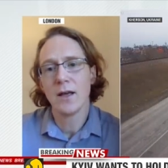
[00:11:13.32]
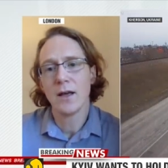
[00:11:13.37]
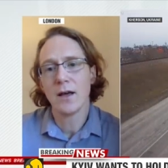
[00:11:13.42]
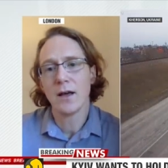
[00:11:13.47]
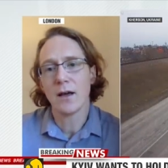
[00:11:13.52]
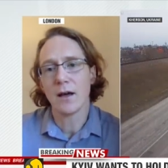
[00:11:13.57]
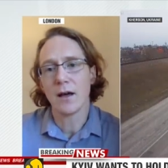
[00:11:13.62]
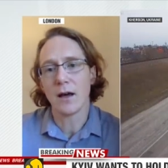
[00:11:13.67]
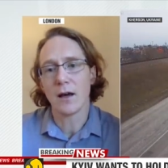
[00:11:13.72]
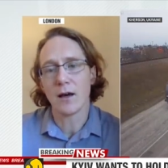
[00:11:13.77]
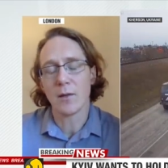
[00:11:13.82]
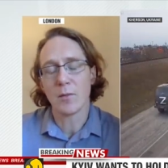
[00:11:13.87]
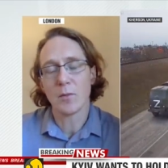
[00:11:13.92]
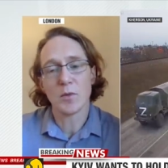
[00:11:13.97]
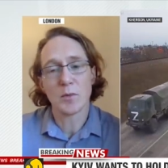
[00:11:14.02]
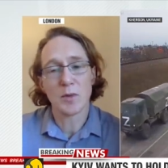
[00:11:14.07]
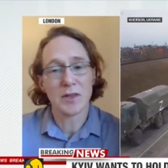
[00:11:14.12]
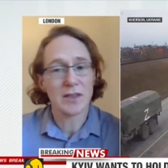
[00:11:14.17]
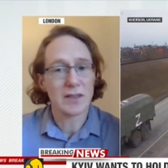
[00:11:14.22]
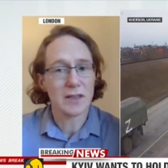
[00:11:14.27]
uh,
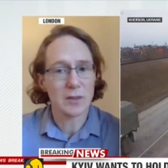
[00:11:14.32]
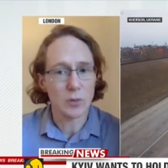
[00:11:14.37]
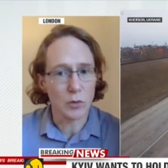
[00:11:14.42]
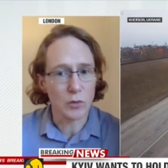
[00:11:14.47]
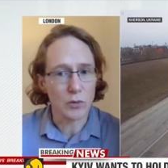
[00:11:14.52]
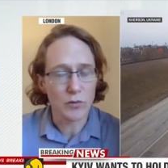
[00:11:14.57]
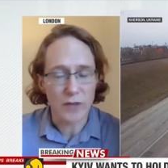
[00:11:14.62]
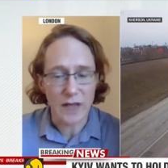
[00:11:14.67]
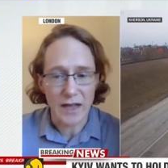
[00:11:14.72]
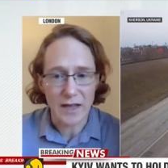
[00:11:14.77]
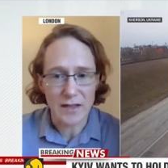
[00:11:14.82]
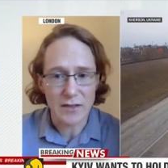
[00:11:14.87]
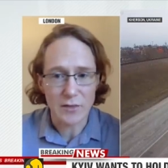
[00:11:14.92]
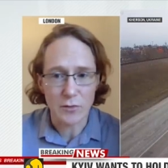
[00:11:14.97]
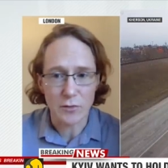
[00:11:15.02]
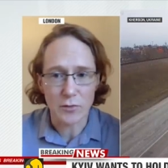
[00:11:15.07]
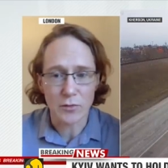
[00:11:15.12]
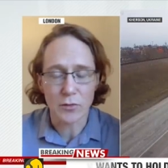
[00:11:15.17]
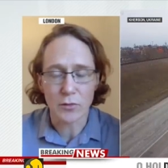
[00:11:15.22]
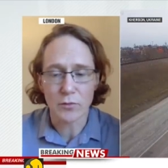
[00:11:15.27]
implementing a no-fly
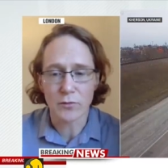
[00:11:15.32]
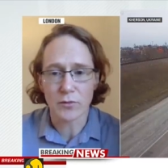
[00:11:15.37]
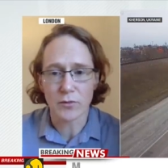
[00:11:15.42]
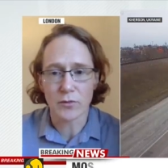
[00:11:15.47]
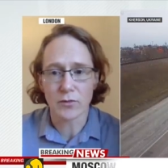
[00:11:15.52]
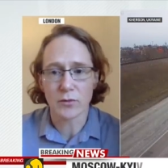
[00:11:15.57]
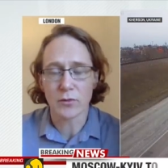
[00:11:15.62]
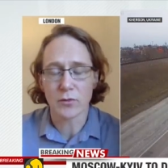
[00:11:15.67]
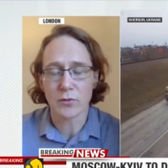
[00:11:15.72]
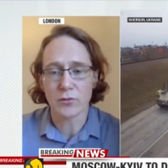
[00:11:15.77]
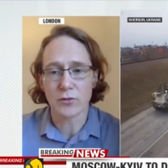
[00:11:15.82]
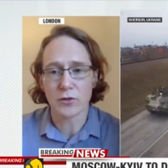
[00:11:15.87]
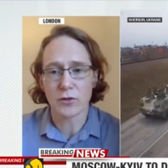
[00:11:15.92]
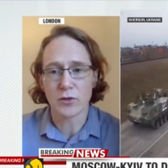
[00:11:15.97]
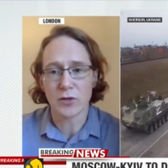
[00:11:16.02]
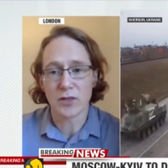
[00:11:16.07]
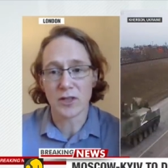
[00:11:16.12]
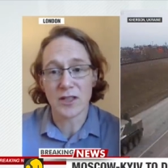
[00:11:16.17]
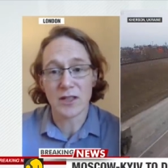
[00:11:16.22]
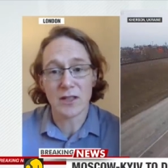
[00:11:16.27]
zone over over
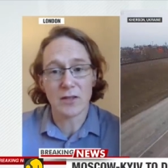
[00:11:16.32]
Ukraine.